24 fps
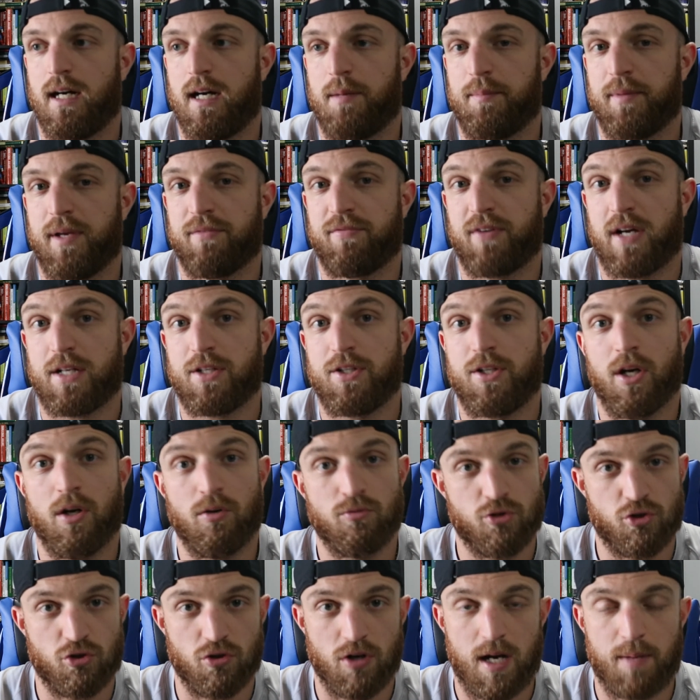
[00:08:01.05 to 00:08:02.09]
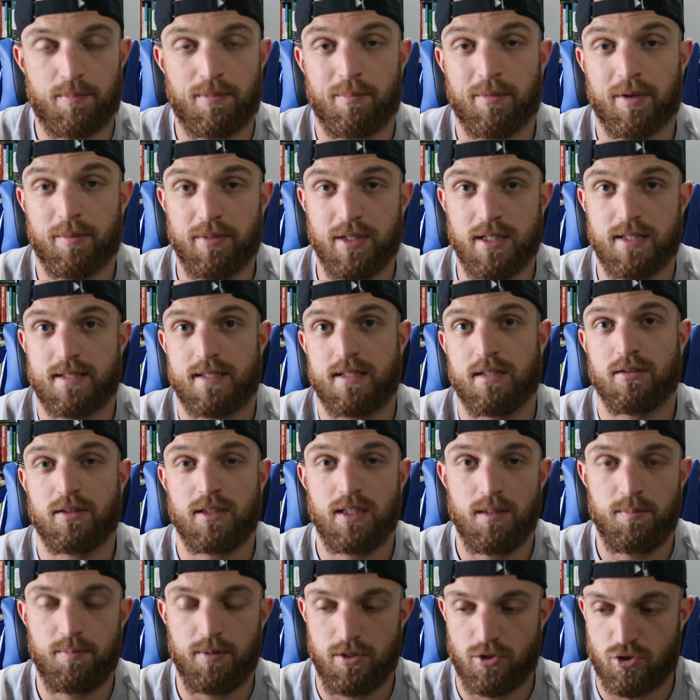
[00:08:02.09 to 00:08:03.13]
If I don't drop, I'm going to be still
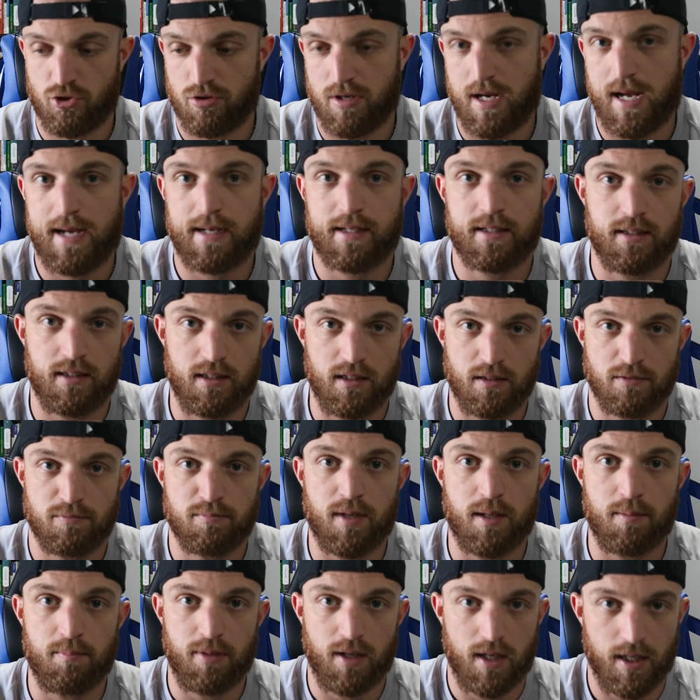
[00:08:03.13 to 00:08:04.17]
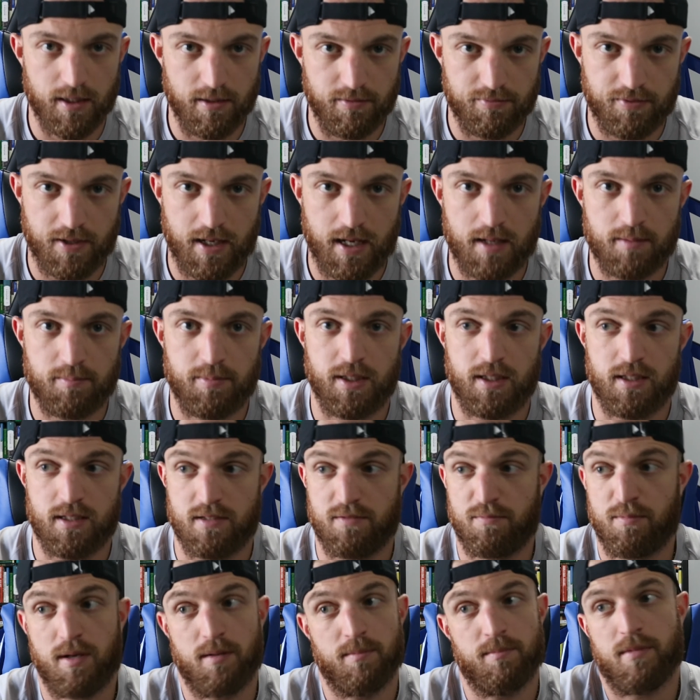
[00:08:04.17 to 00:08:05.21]
keeping track of my body fat, because
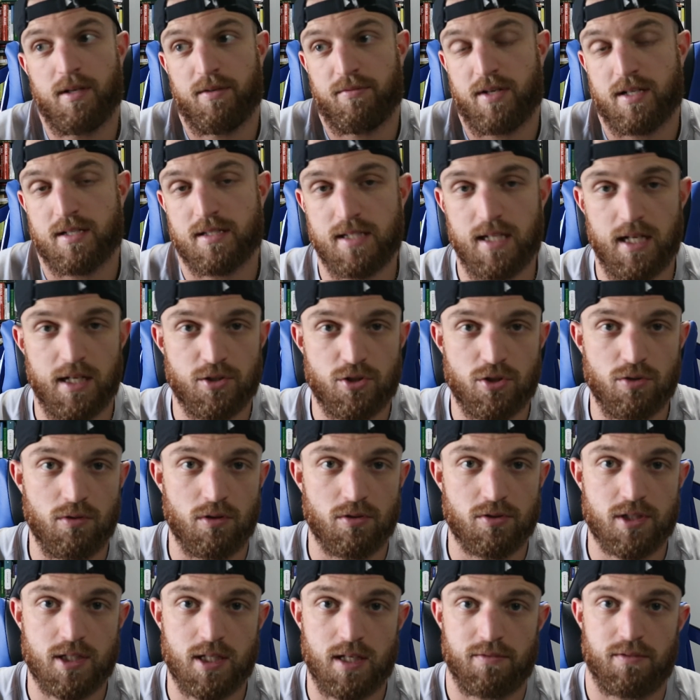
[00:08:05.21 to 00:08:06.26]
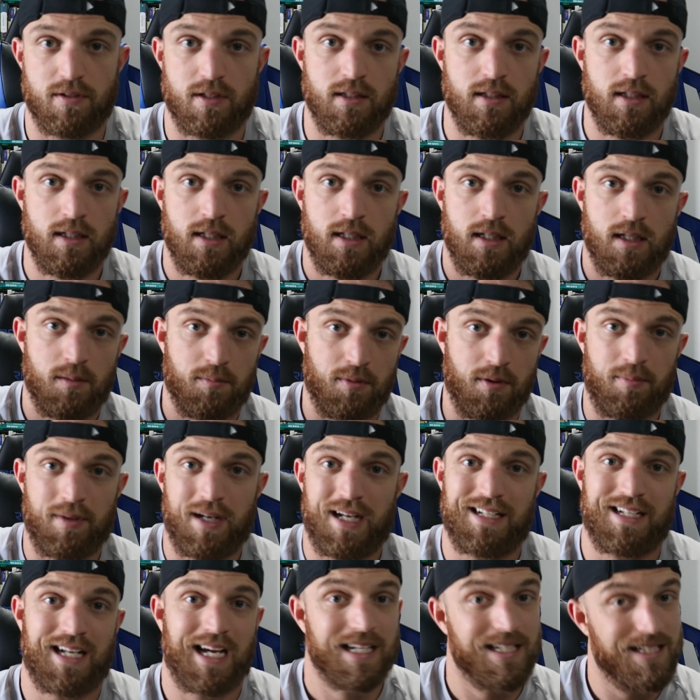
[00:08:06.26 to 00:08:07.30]
if I stay at 207 but
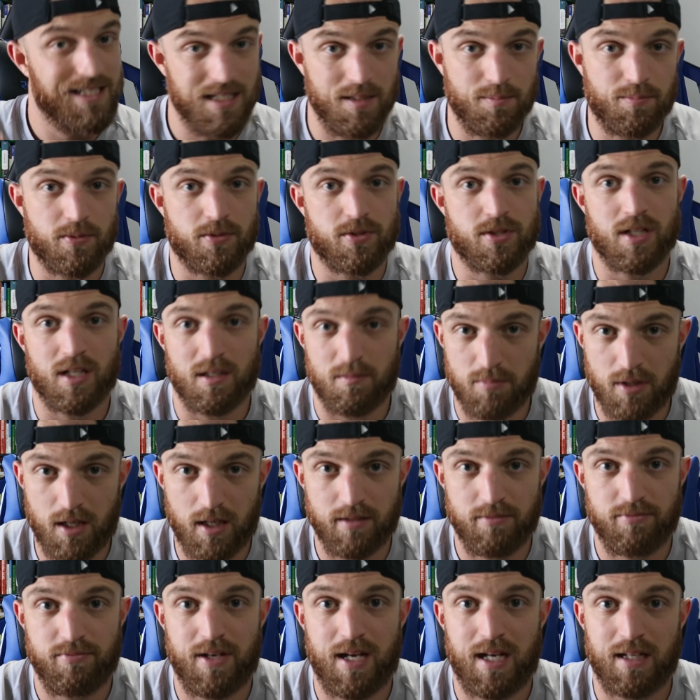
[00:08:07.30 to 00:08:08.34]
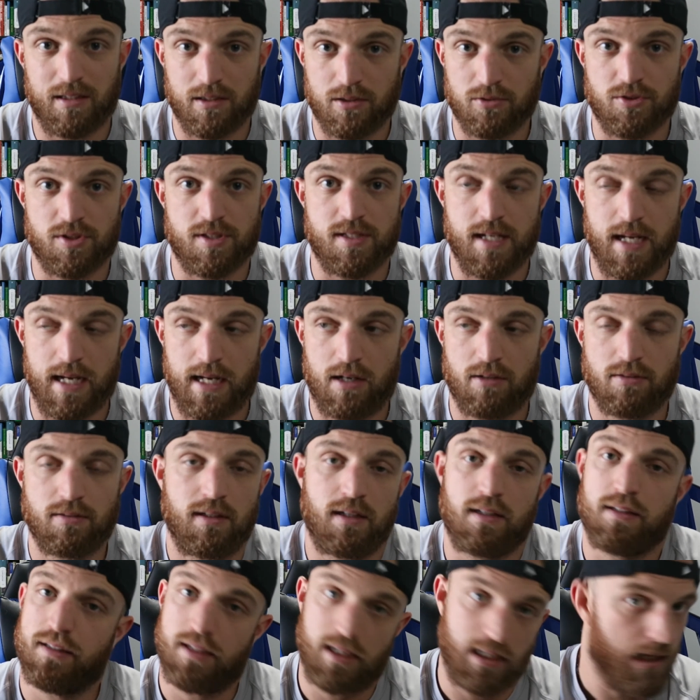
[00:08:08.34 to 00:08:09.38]
about 19% of body fat goes down,
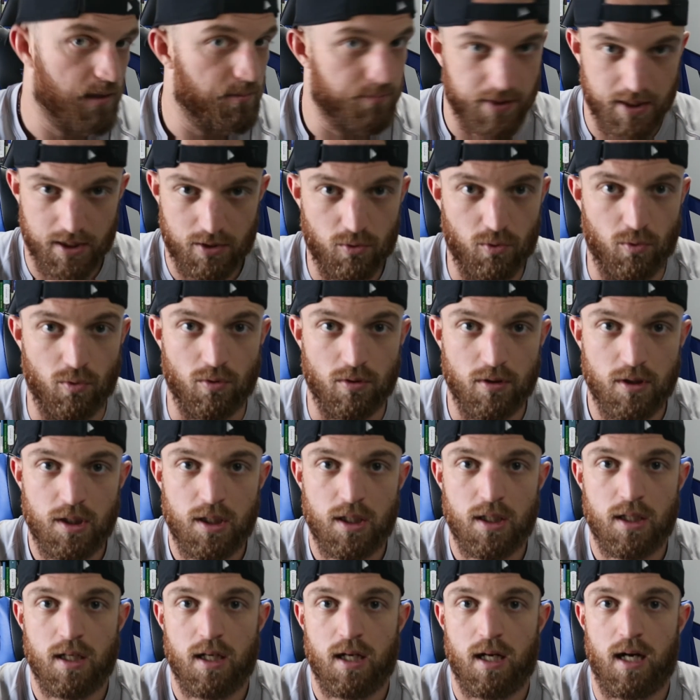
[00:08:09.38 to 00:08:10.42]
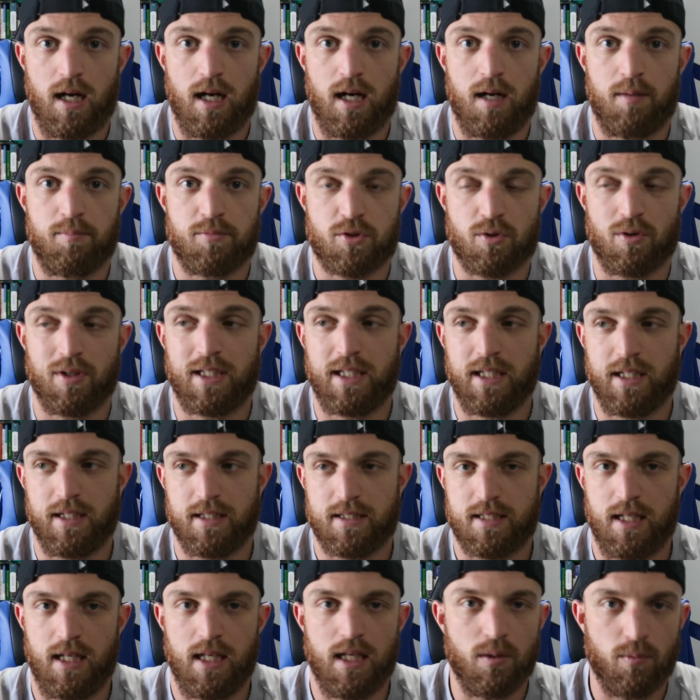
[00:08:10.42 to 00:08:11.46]
then I'd be cool. So again,
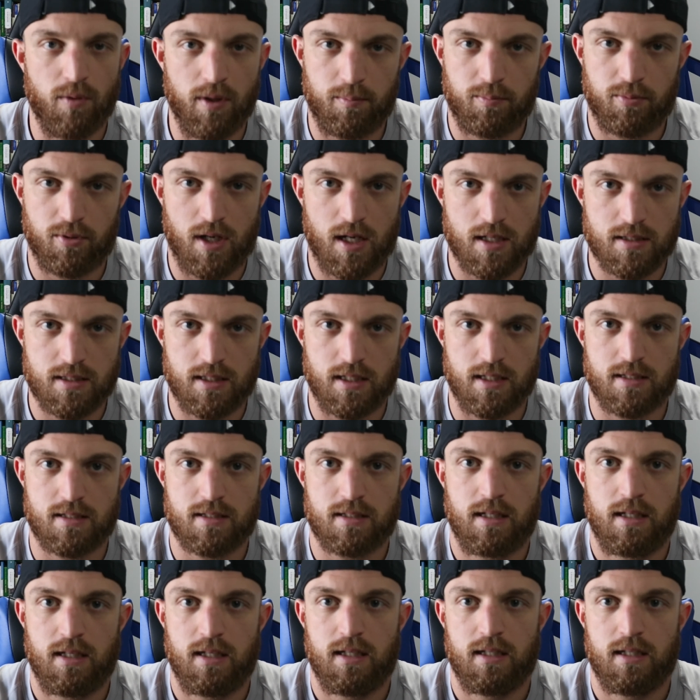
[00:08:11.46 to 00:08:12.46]
it's an 8-week process.